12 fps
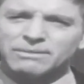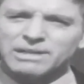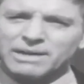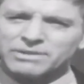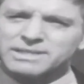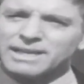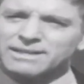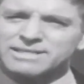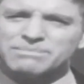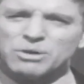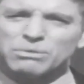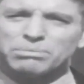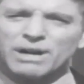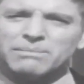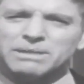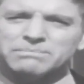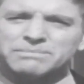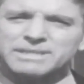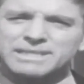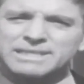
we have to settle some old problems.